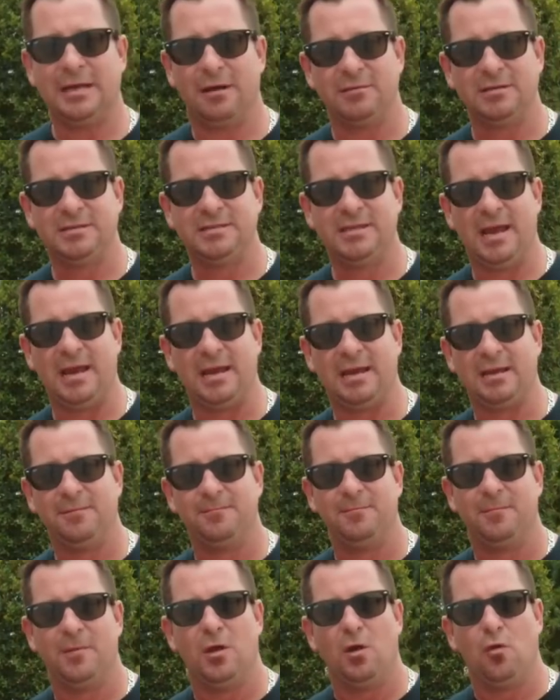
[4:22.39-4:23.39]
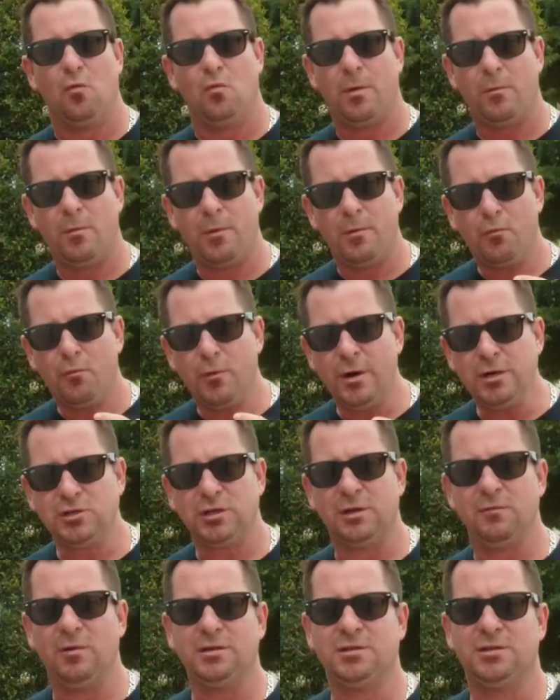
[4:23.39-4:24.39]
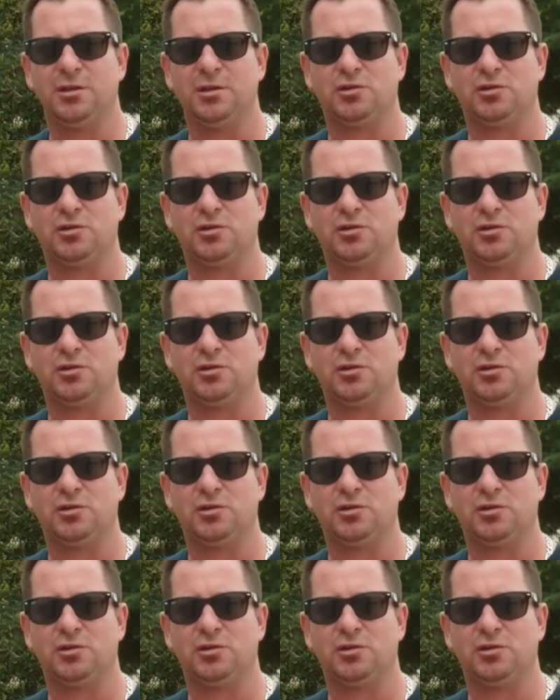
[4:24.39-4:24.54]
I was saying, when we originally went to